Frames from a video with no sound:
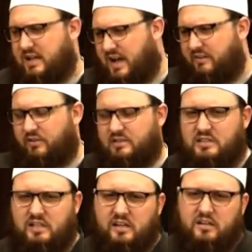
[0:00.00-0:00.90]

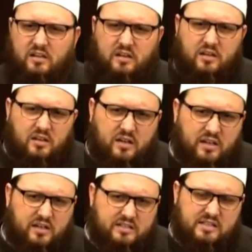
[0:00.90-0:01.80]
Obviously, it
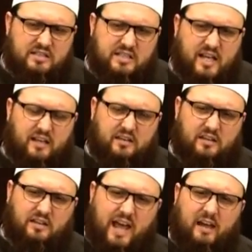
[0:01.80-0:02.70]
is the second, the
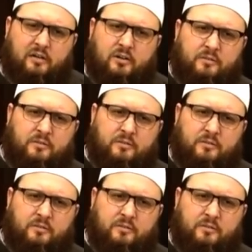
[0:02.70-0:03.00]
latter.